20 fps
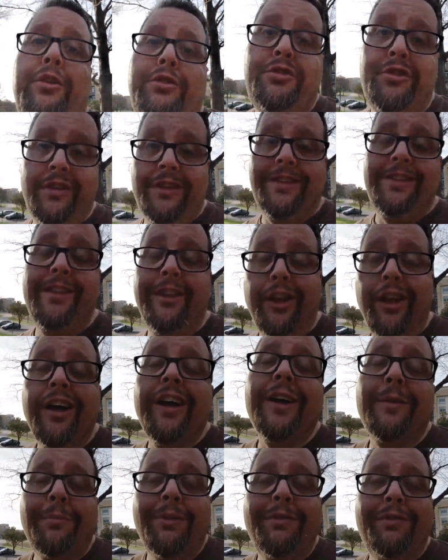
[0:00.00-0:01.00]
You should
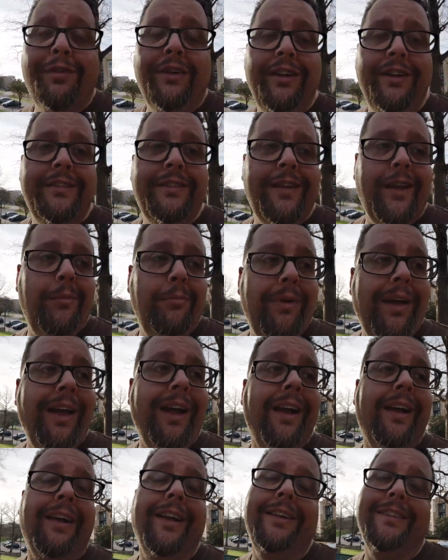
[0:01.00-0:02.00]
look before you step
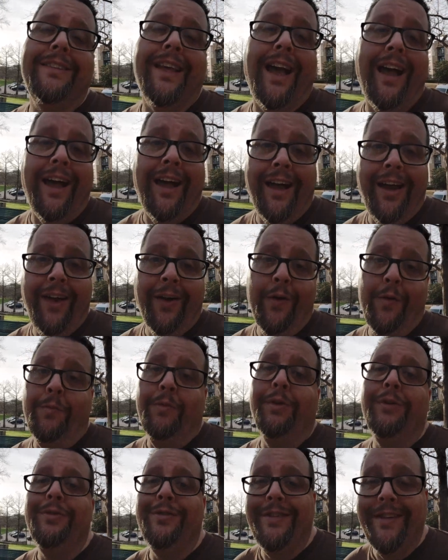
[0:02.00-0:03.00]
back, because I
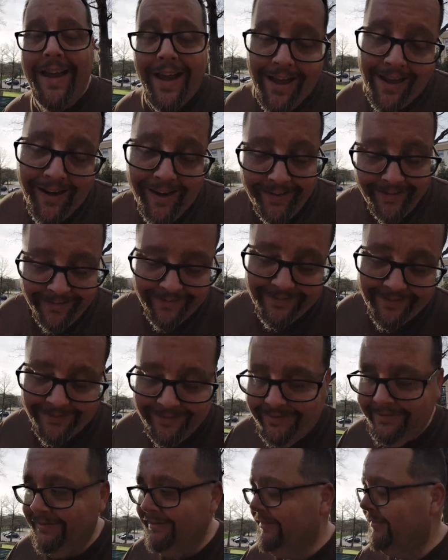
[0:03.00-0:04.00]
almost died.
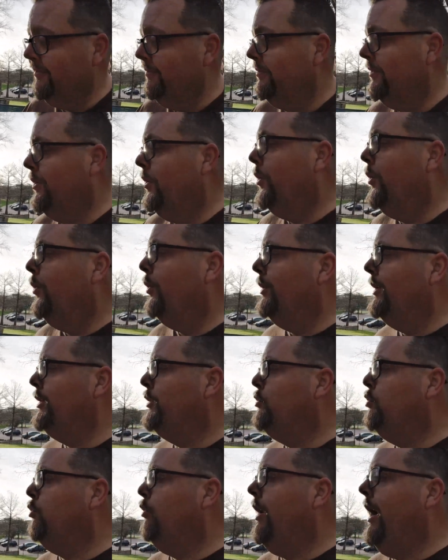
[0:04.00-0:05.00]
Holy
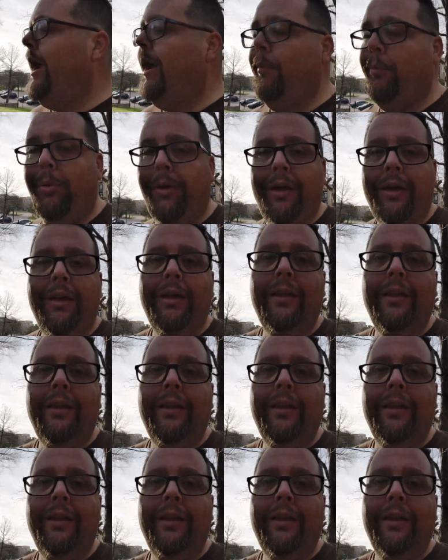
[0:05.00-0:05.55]
crap.